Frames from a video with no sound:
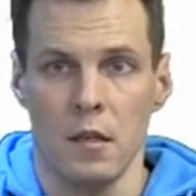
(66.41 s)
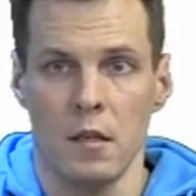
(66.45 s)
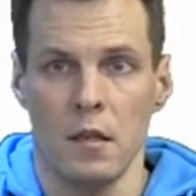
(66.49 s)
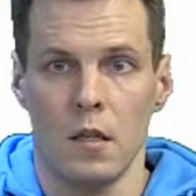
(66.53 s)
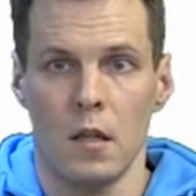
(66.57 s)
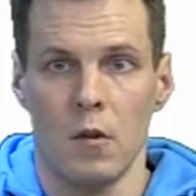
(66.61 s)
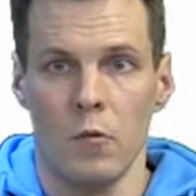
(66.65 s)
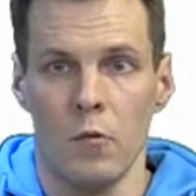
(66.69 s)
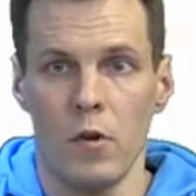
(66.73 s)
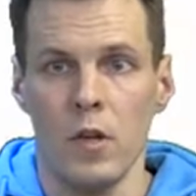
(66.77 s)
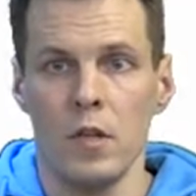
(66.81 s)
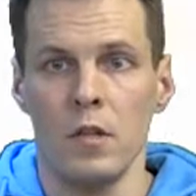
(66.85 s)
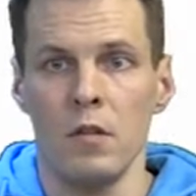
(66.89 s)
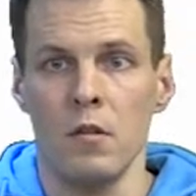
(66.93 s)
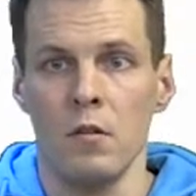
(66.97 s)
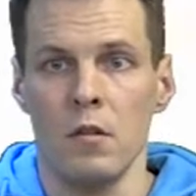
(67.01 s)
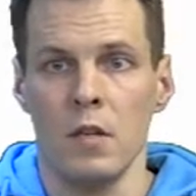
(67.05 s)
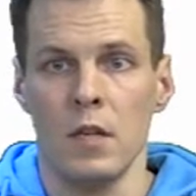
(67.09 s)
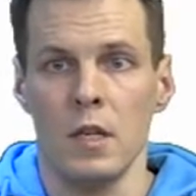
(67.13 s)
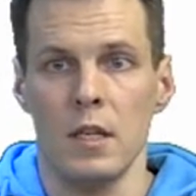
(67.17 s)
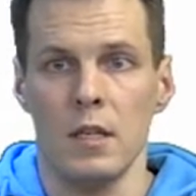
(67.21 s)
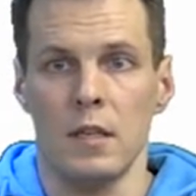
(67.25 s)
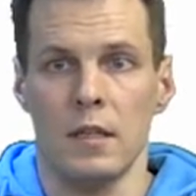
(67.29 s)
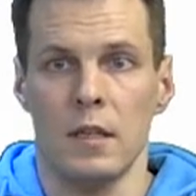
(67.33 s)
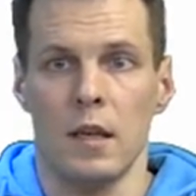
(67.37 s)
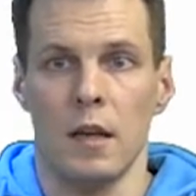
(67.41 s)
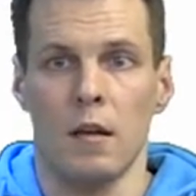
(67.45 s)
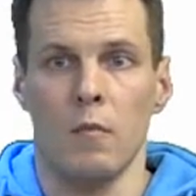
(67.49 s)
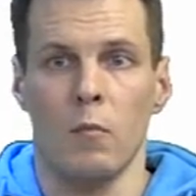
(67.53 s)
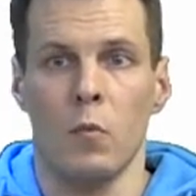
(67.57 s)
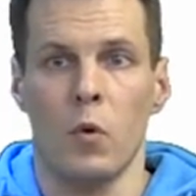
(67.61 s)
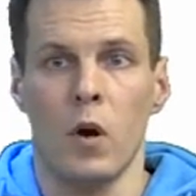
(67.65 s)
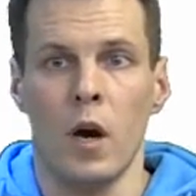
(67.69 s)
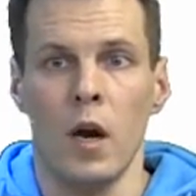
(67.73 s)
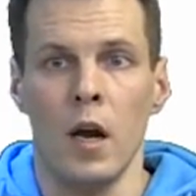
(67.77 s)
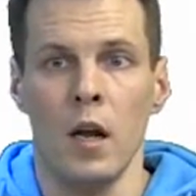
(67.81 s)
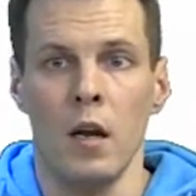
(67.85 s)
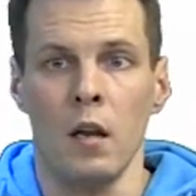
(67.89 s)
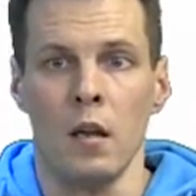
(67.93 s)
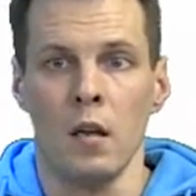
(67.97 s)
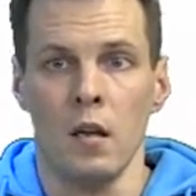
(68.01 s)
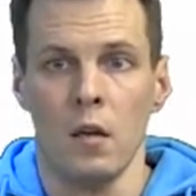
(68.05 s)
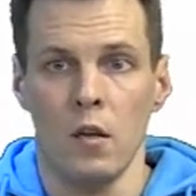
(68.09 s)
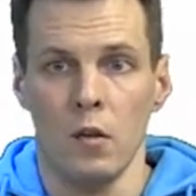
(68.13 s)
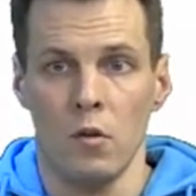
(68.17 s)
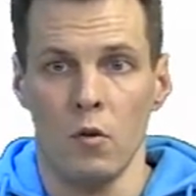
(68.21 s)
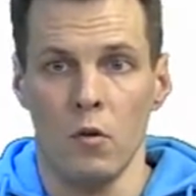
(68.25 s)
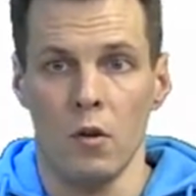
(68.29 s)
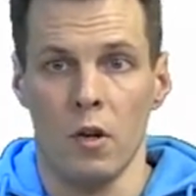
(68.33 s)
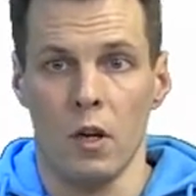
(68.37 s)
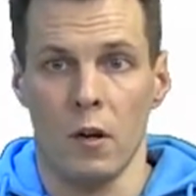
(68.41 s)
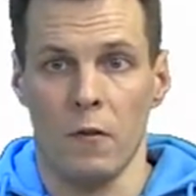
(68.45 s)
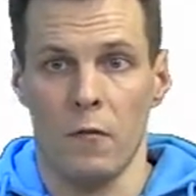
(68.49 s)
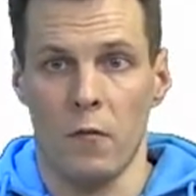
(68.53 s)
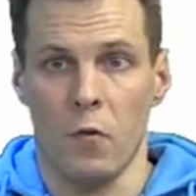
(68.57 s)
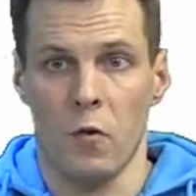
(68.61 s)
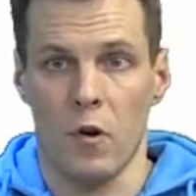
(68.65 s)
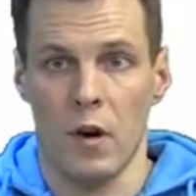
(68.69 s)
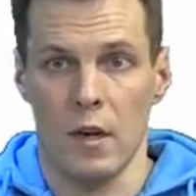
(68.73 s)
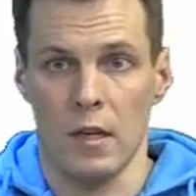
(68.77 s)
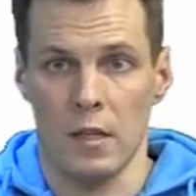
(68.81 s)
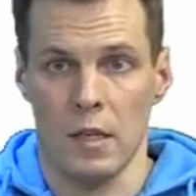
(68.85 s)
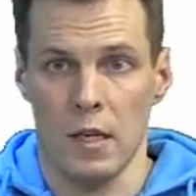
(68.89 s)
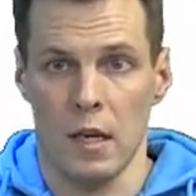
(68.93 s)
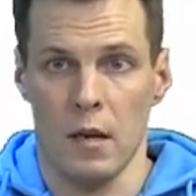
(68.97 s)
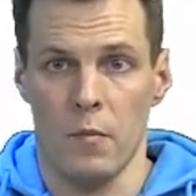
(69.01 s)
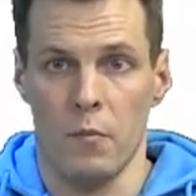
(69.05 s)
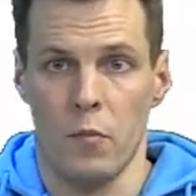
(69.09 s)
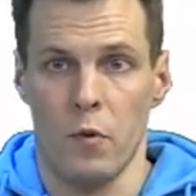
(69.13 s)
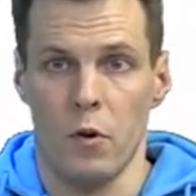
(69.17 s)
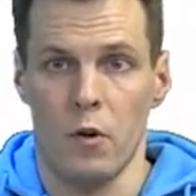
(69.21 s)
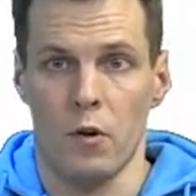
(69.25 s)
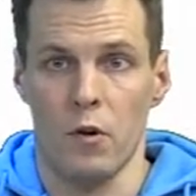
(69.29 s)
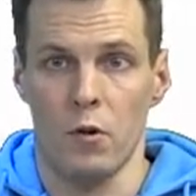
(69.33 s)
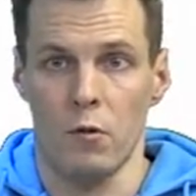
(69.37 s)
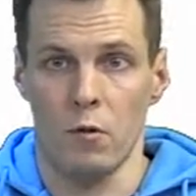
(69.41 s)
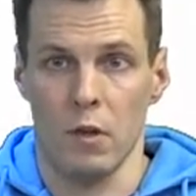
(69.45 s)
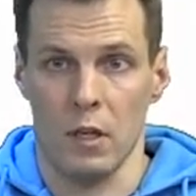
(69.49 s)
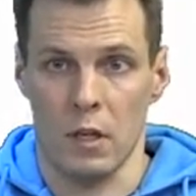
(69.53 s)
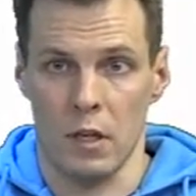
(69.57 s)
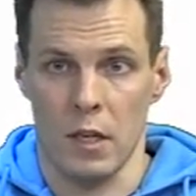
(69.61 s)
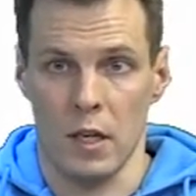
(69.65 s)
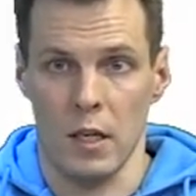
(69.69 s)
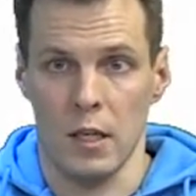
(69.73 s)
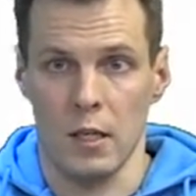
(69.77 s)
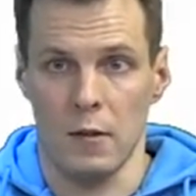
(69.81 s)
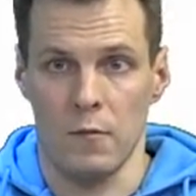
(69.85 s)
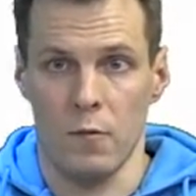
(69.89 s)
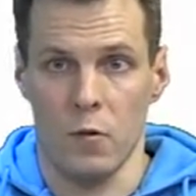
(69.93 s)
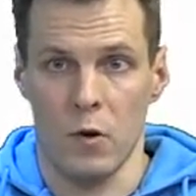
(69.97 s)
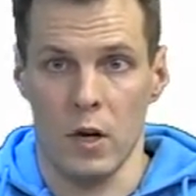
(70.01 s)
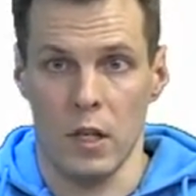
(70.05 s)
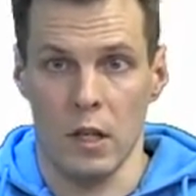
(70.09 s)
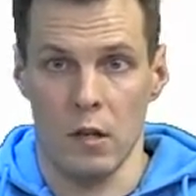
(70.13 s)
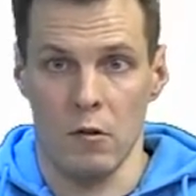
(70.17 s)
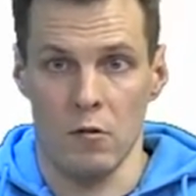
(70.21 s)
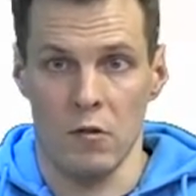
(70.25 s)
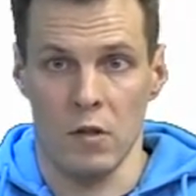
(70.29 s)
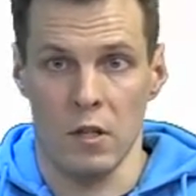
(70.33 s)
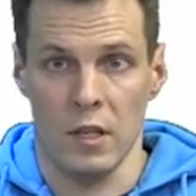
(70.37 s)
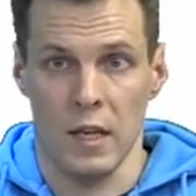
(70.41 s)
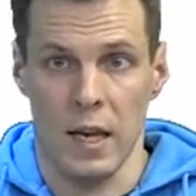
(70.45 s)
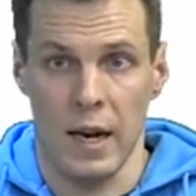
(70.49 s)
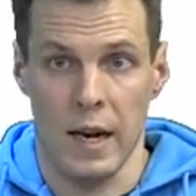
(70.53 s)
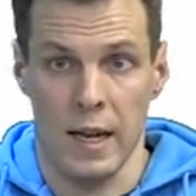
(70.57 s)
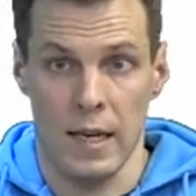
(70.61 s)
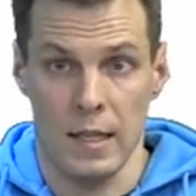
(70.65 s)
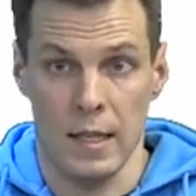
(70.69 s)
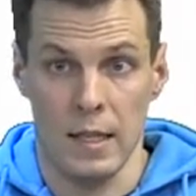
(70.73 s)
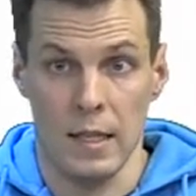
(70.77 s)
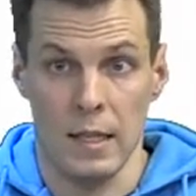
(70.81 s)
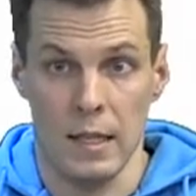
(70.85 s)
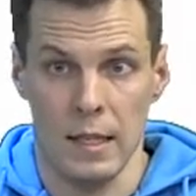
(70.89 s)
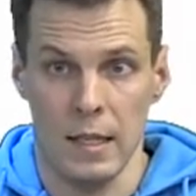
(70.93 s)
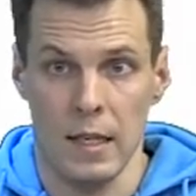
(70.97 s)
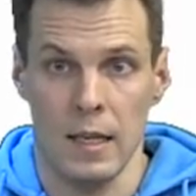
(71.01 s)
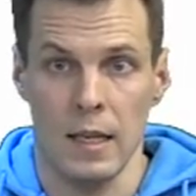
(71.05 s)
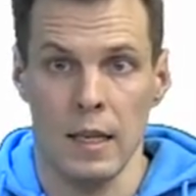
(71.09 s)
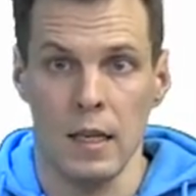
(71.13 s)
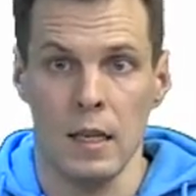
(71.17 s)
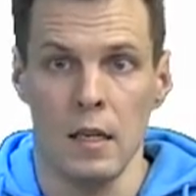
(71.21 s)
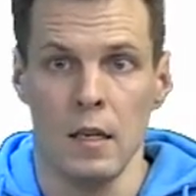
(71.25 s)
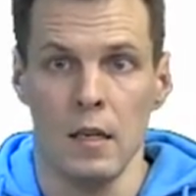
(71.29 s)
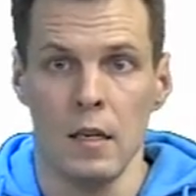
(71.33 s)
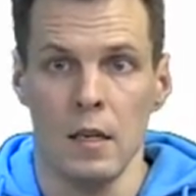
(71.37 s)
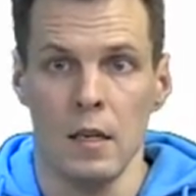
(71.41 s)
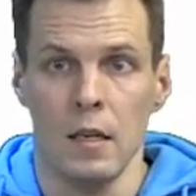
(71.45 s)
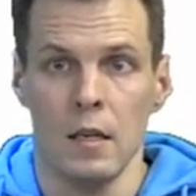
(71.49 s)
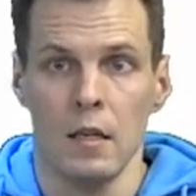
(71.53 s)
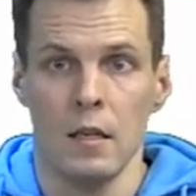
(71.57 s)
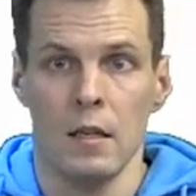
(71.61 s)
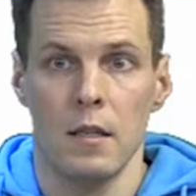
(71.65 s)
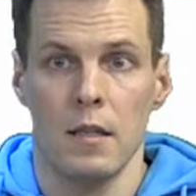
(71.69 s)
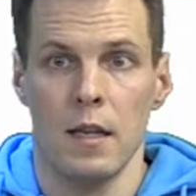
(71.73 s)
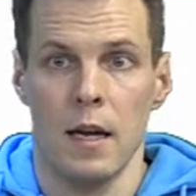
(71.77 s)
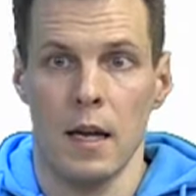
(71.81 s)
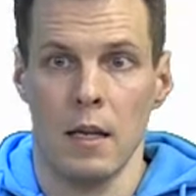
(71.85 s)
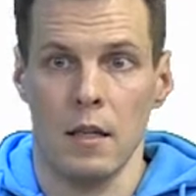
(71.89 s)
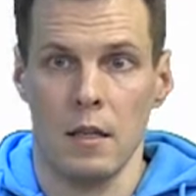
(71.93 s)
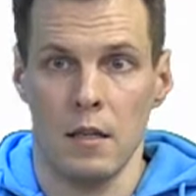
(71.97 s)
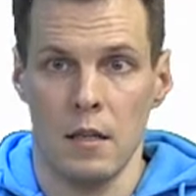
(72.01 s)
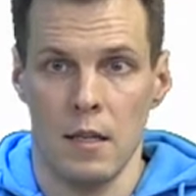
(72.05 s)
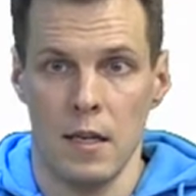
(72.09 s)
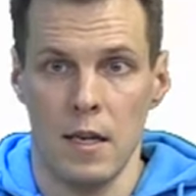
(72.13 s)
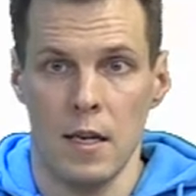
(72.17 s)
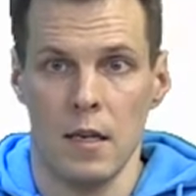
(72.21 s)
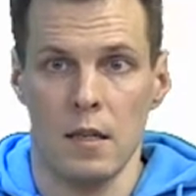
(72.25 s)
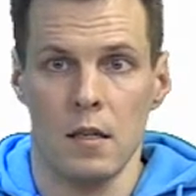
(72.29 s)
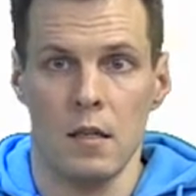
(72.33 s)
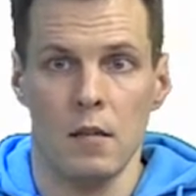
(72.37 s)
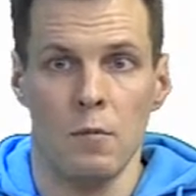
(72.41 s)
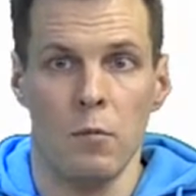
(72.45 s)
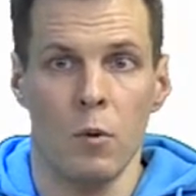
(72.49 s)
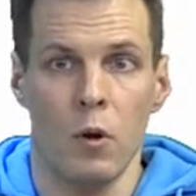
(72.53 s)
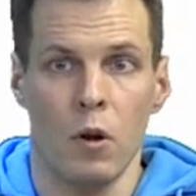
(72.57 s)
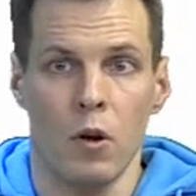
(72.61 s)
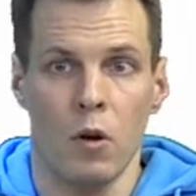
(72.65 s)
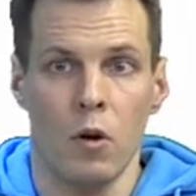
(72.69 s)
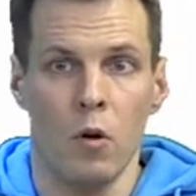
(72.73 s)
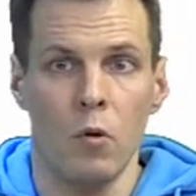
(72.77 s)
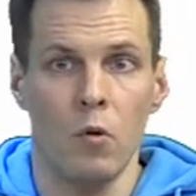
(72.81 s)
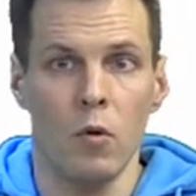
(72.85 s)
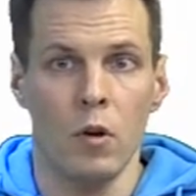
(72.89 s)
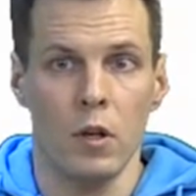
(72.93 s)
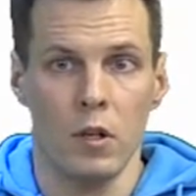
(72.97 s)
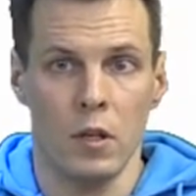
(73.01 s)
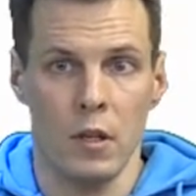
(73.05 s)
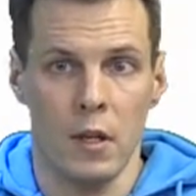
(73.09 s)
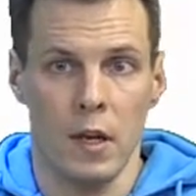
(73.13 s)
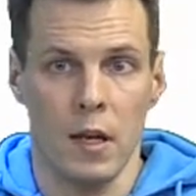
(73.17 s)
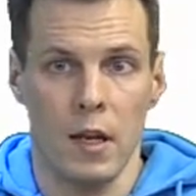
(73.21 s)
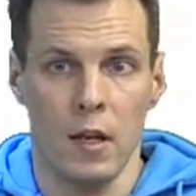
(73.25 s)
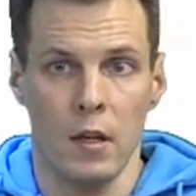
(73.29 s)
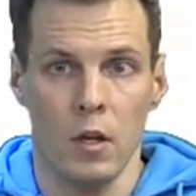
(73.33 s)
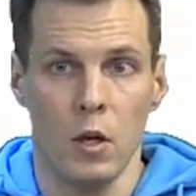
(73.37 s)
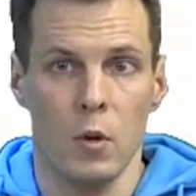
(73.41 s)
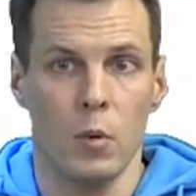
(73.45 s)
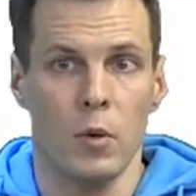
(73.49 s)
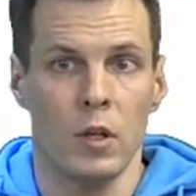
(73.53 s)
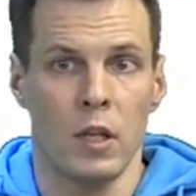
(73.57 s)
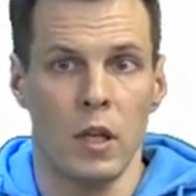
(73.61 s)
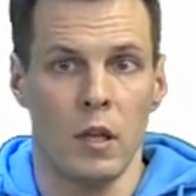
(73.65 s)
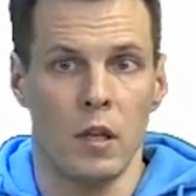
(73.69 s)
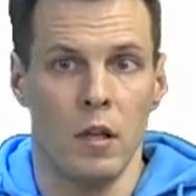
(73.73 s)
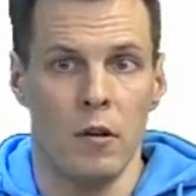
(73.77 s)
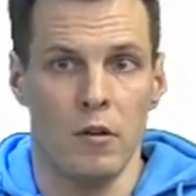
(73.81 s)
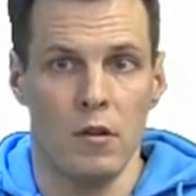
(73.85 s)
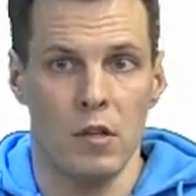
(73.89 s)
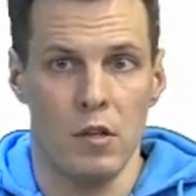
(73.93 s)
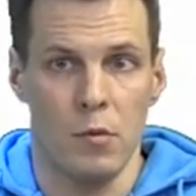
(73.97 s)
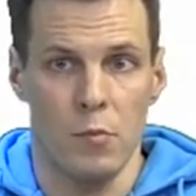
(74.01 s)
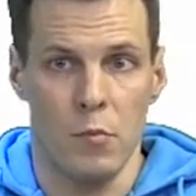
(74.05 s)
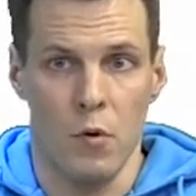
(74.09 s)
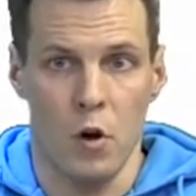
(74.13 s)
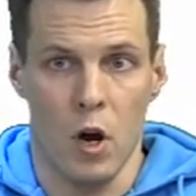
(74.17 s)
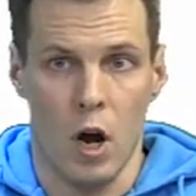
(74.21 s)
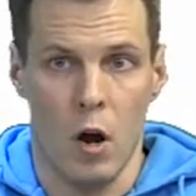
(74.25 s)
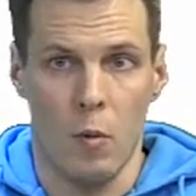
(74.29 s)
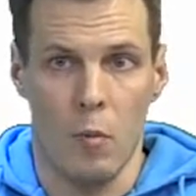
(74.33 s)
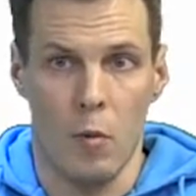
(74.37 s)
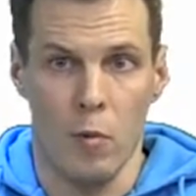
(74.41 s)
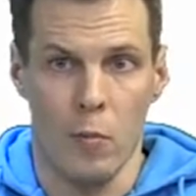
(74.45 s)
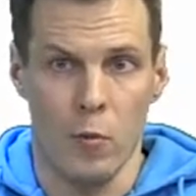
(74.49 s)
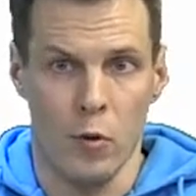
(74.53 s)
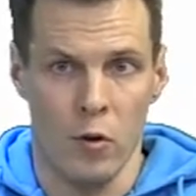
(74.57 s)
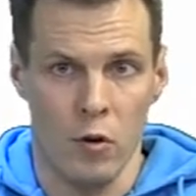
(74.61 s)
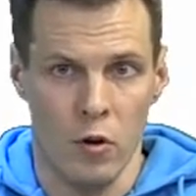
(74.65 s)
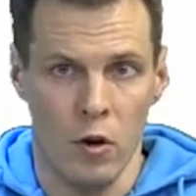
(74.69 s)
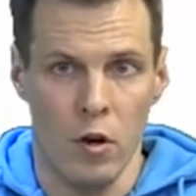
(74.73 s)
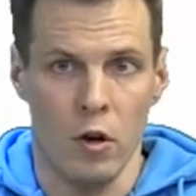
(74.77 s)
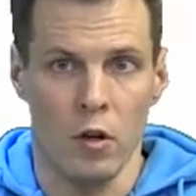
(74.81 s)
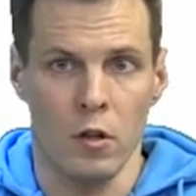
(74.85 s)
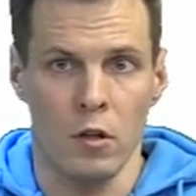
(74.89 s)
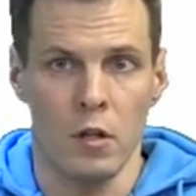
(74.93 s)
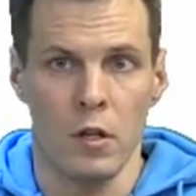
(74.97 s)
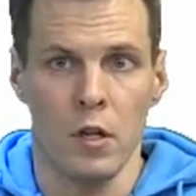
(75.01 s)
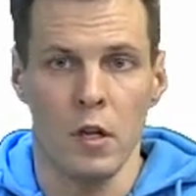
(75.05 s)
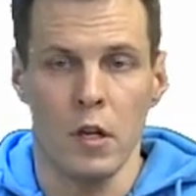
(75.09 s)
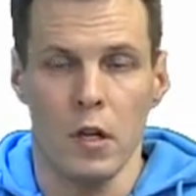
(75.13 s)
The reason is that while you can, for example, do a test for heteroskedasticity, that test will only tell you whether there is a problem or not.